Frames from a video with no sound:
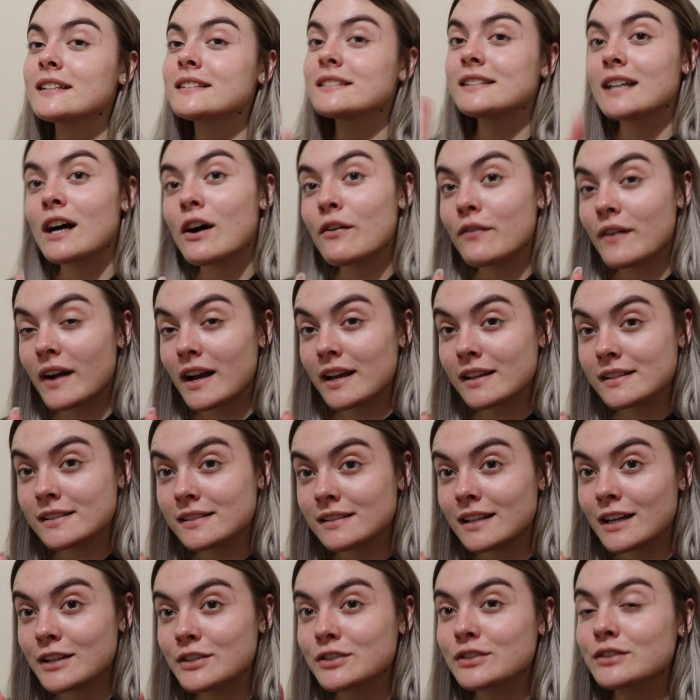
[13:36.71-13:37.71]

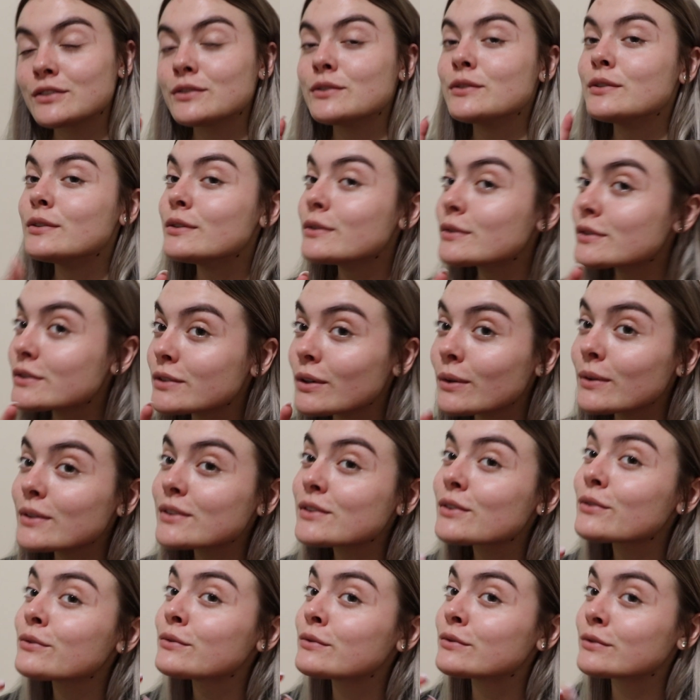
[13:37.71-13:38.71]
Self-isolation also is
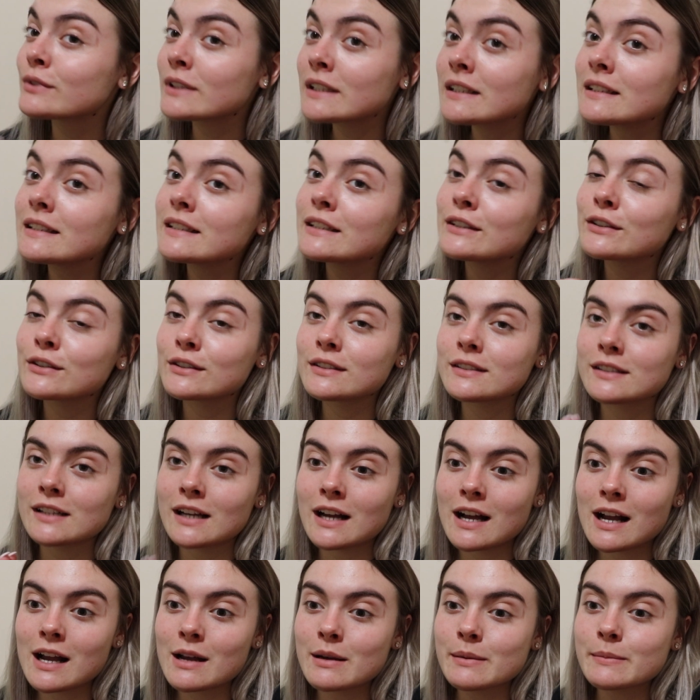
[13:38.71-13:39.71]
a really good
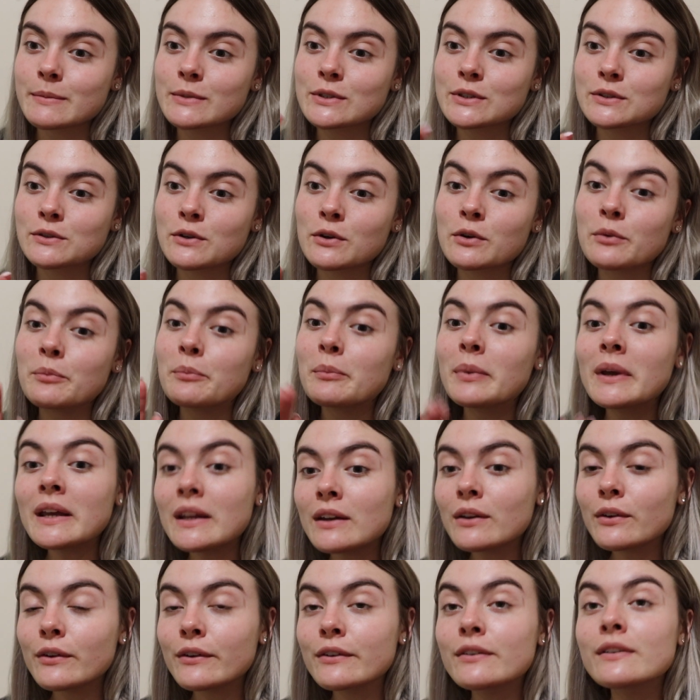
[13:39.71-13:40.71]
time to go to
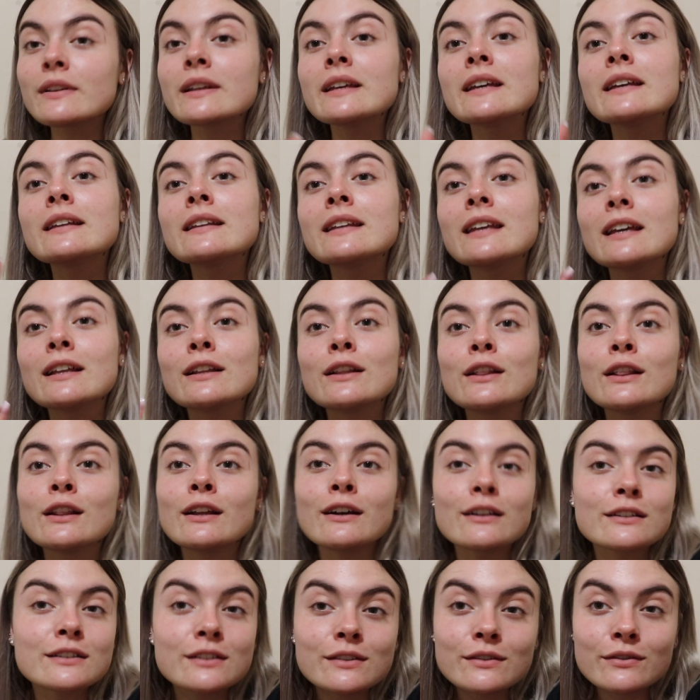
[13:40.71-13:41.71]
bed early and get
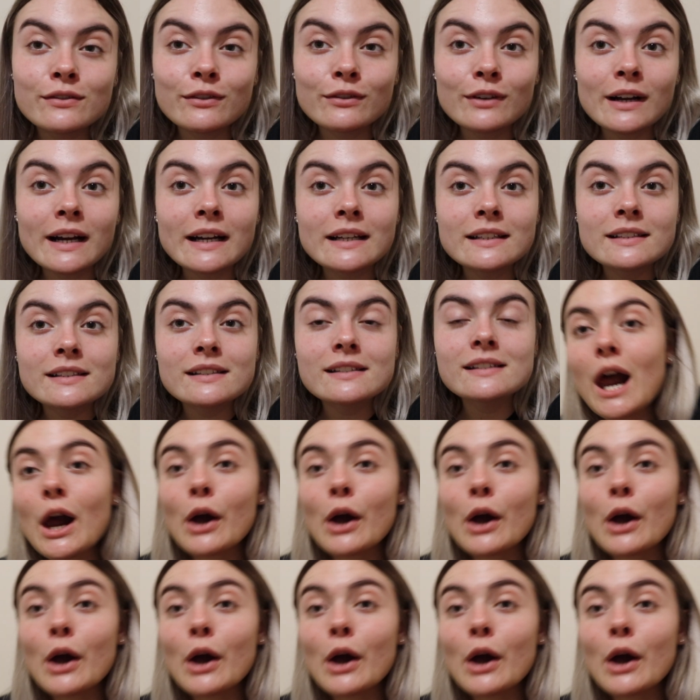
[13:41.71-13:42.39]
lots of rest.